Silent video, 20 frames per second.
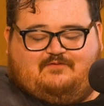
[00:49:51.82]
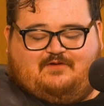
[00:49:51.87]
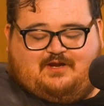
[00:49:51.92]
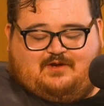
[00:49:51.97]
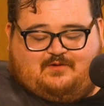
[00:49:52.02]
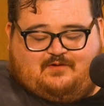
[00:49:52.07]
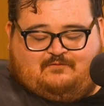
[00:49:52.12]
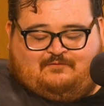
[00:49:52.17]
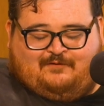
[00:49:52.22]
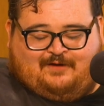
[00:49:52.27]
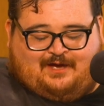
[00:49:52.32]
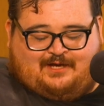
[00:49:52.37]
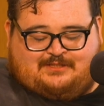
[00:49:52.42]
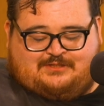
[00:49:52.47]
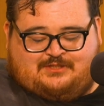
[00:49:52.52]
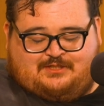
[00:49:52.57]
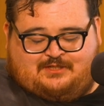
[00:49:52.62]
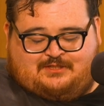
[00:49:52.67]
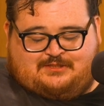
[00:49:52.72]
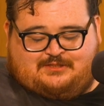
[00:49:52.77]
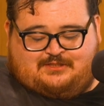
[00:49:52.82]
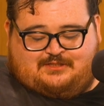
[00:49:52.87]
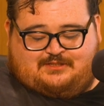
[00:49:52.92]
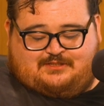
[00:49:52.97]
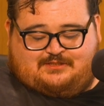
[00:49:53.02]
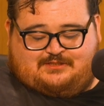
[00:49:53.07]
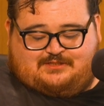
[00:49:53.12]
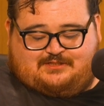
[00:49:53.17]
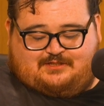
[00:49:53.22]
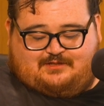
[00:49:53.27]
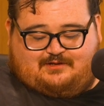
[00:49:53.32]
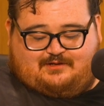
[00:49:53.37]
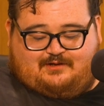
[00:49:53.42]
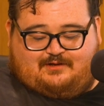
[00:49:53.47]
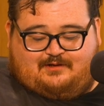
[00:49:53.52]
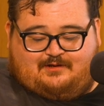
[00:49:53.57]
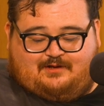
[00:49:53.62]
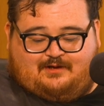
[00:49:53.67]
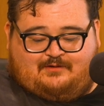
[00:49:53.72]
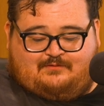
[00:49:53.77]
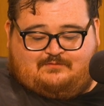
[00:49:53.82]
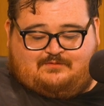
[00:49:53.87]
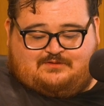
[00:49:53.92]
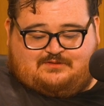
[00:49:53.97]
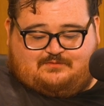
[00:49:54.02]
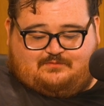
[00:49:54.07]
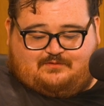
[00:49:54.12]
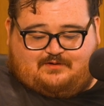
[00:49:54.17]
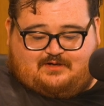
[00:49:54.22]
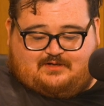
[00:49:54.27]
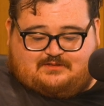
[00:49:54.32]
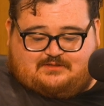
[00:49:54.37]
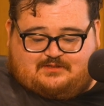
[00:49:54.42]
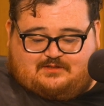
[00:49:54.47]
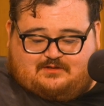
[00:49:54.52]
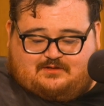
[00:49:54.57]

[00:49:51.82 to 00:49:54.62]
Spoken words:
If anyone fact checks this, I would be surprised.